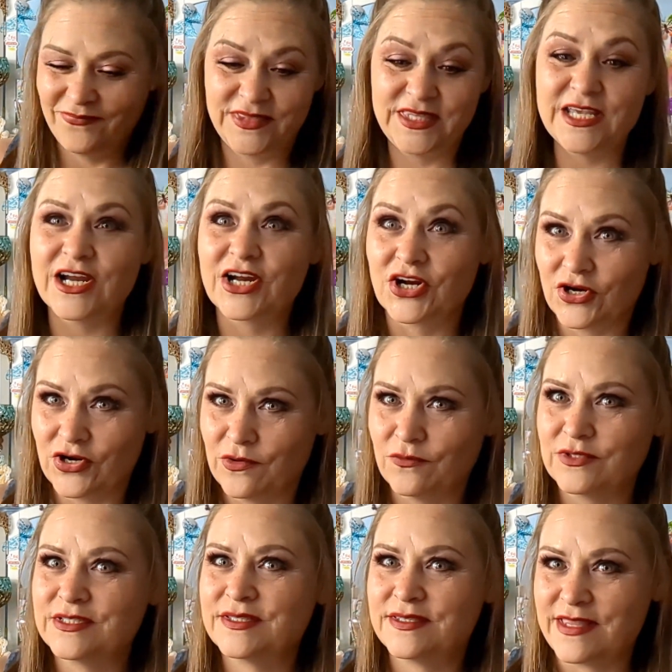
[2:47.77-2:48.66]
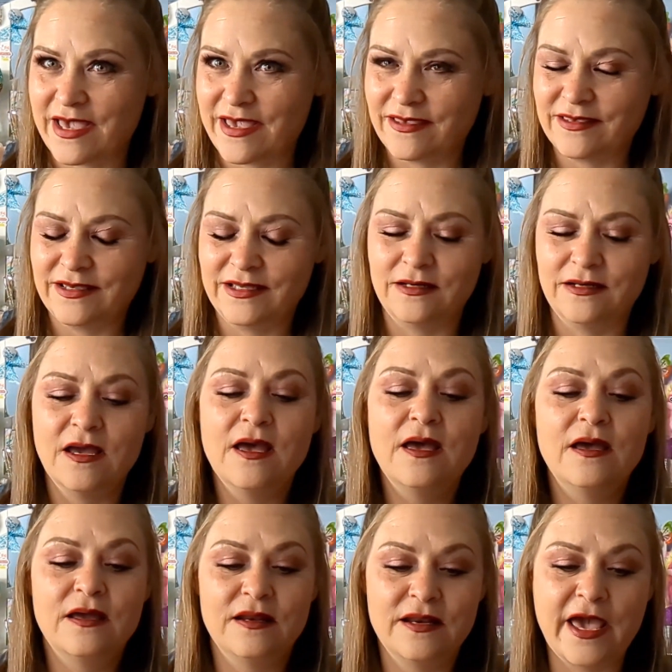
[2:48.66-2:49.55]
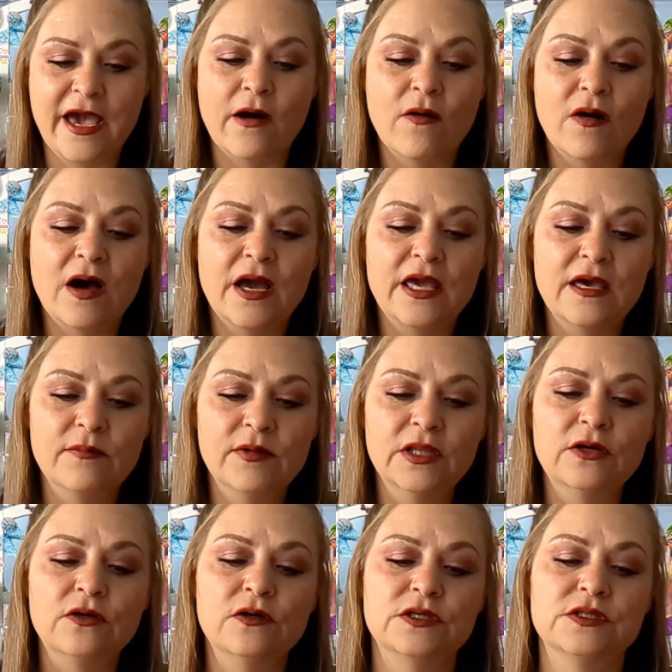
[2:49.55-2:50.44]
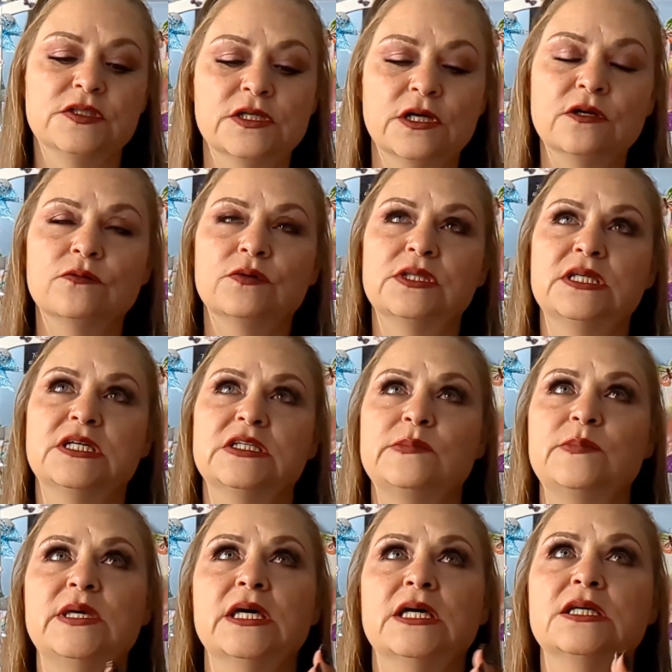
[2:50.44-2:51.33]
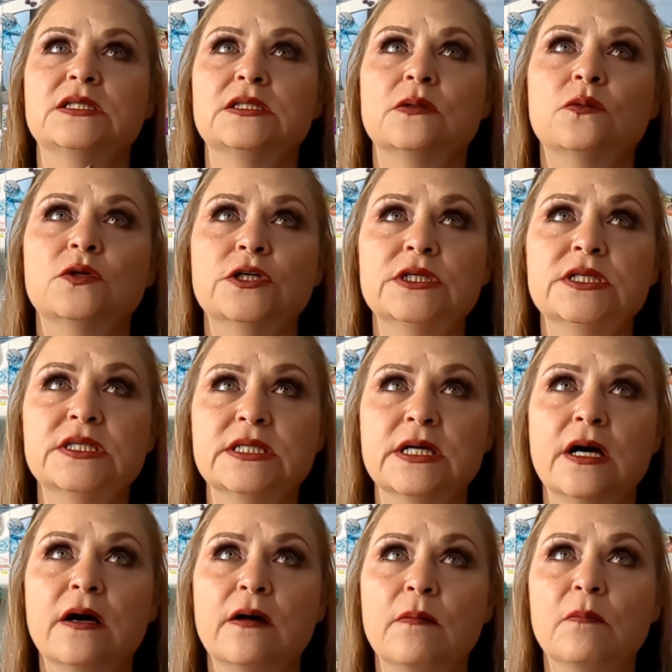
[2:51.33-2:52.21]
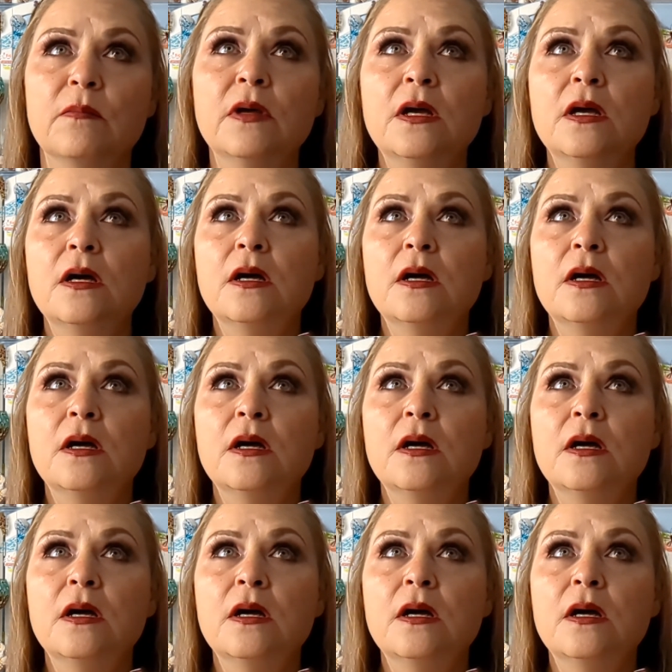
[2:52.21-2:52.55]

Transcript: Your girl was thinking. Now, I am a little concerned with this because there were some